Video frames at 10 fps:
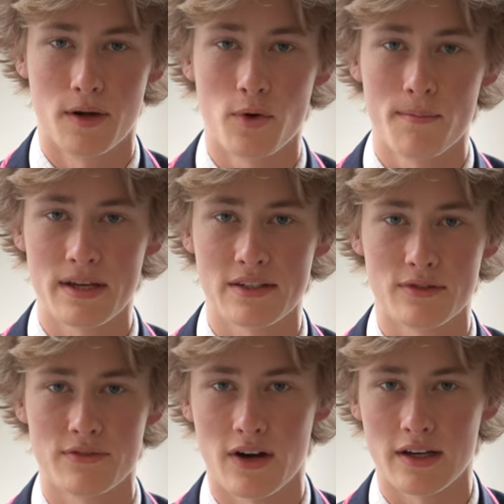My one piece of
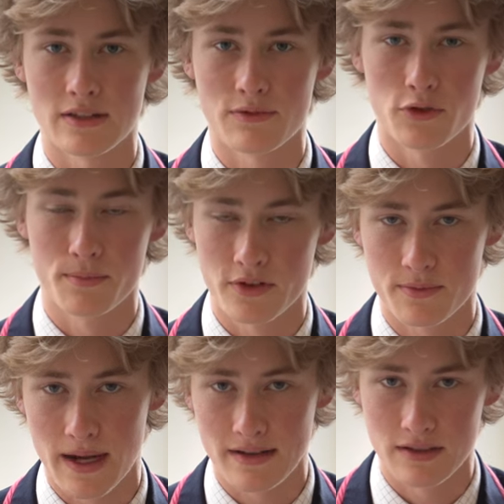advice for a
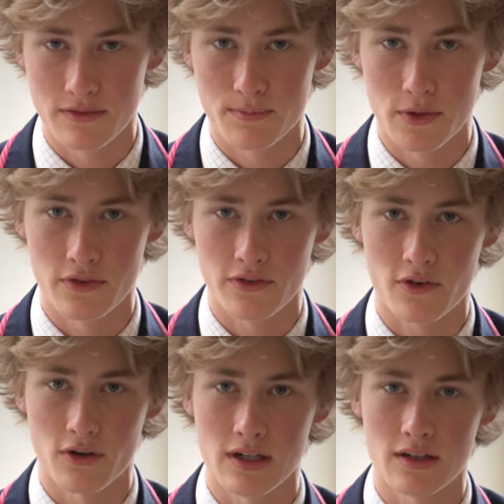prospective music
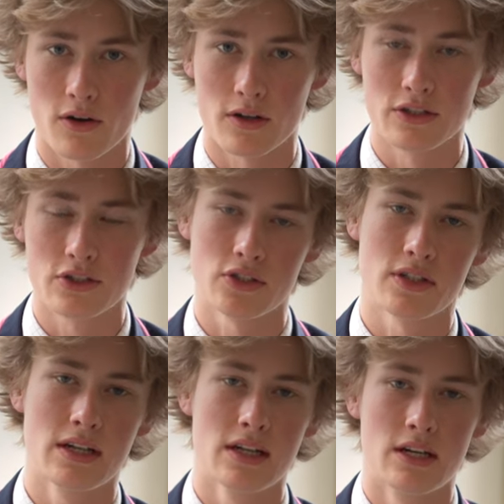scholar at college
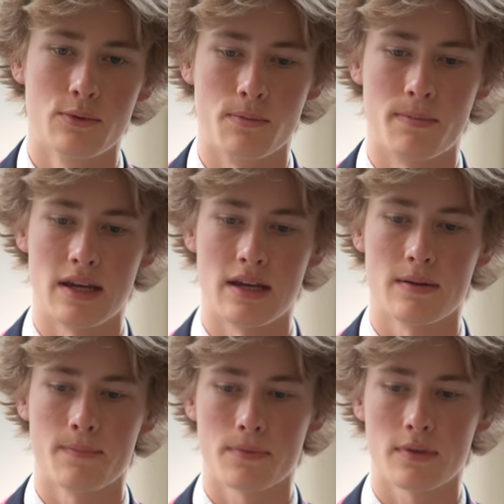would be:
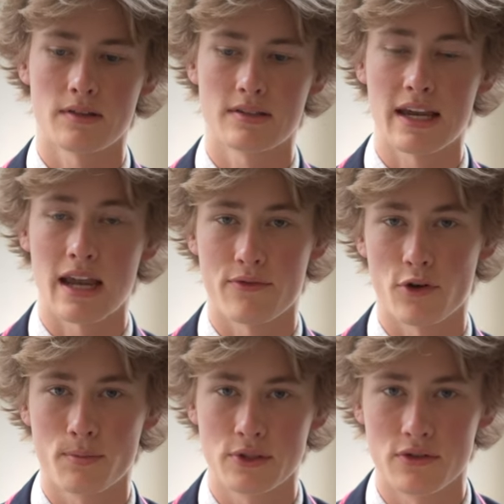take every
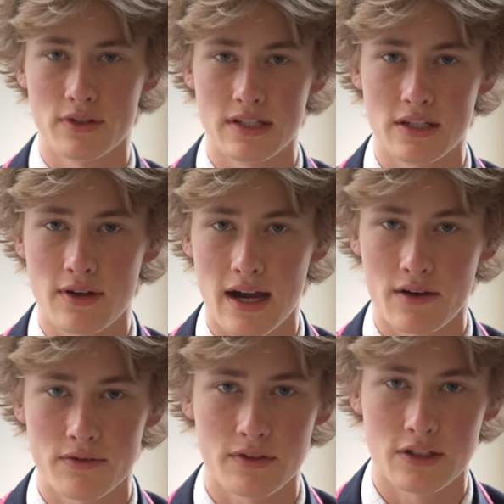opportunity you
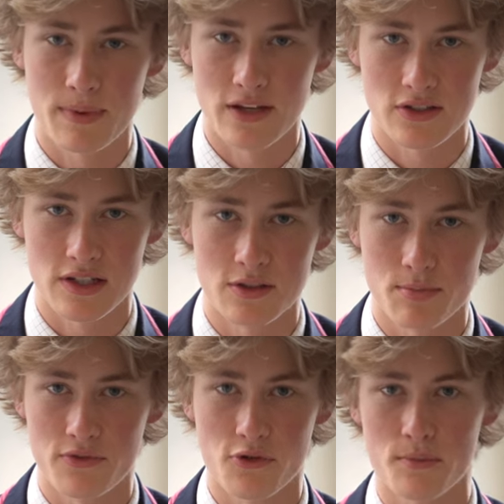have, especially to
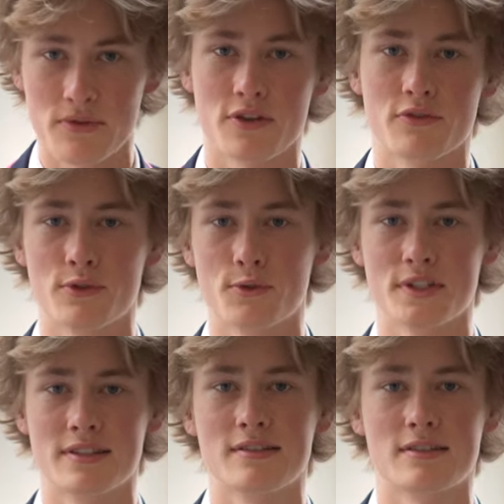perform in front of an
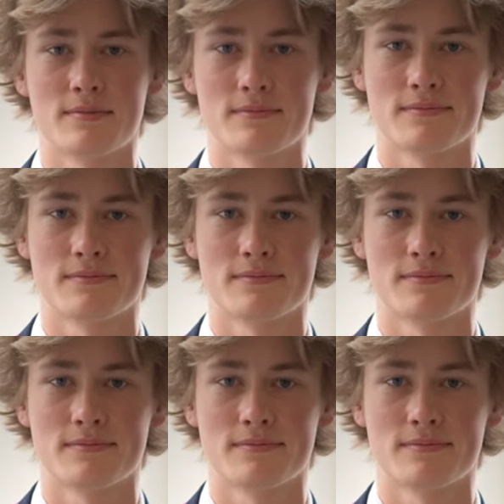audience.